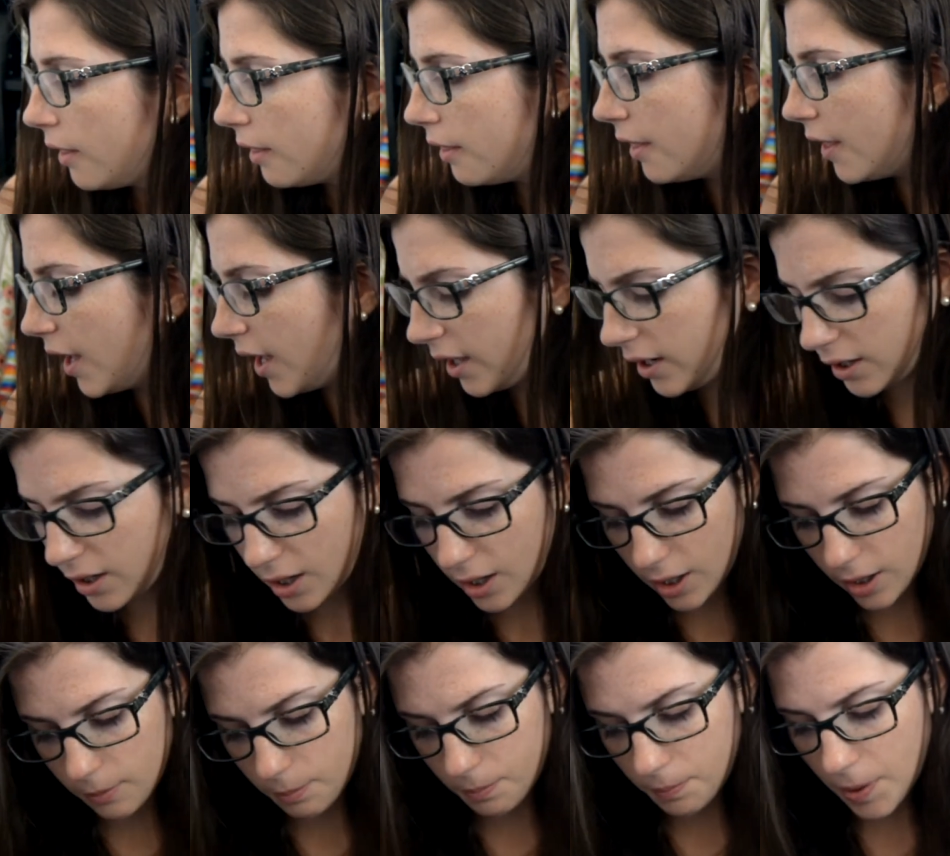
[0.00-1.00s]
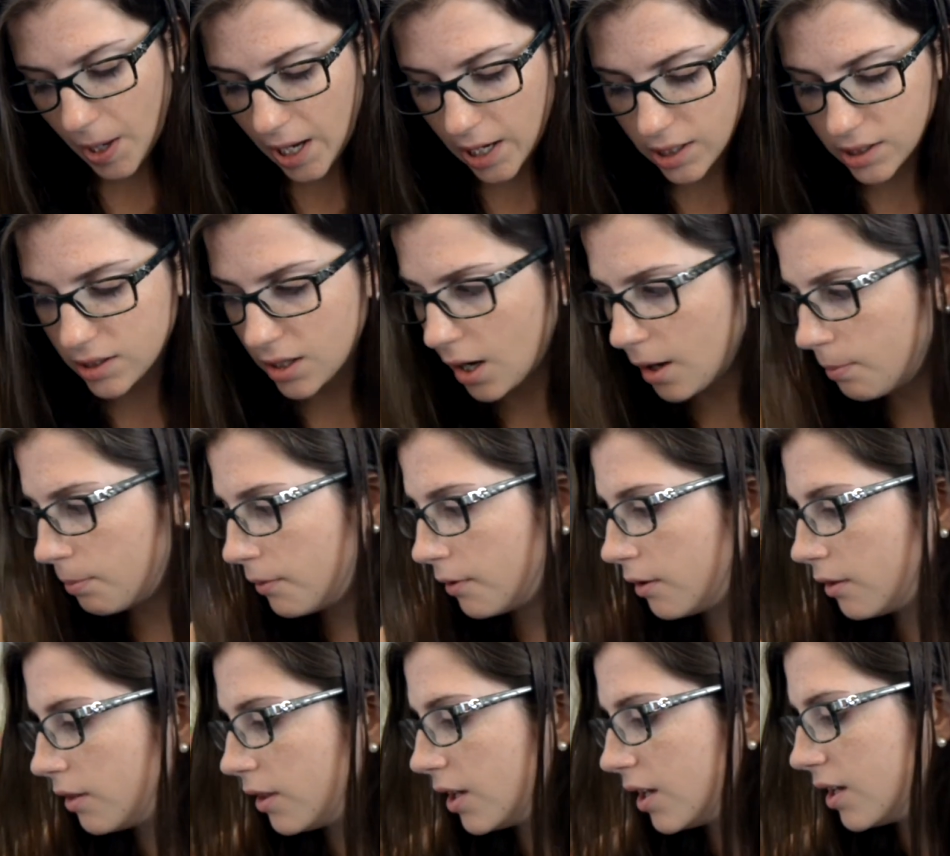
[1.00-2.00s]
Then I picked up
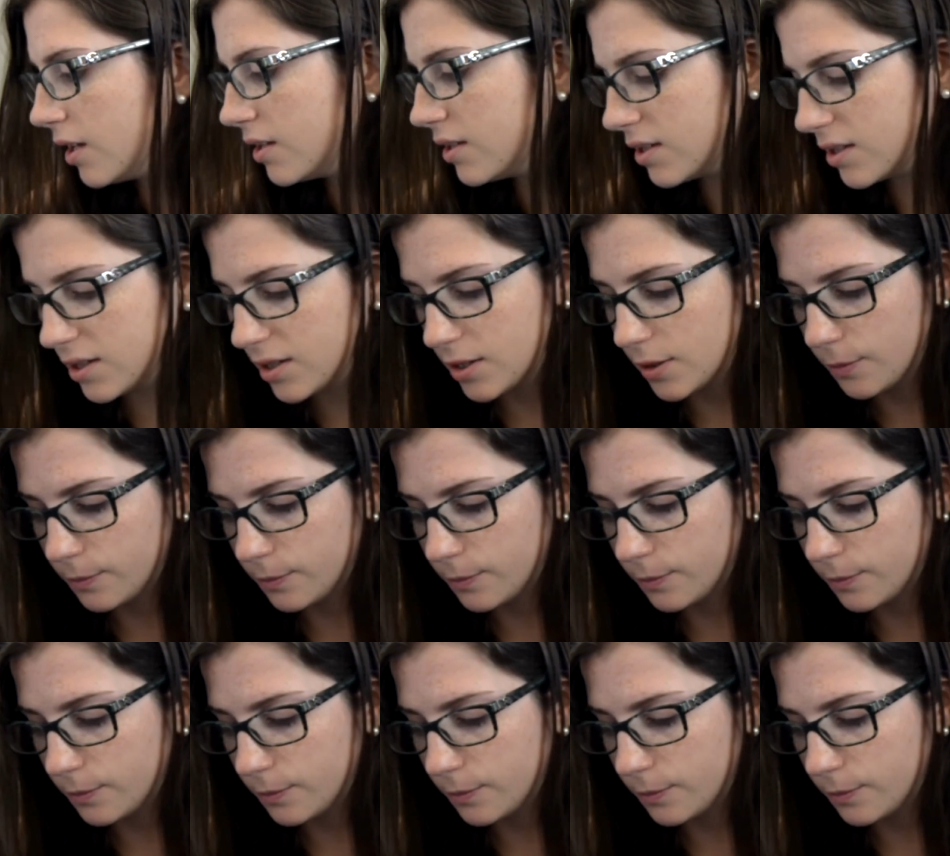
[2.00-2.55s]
this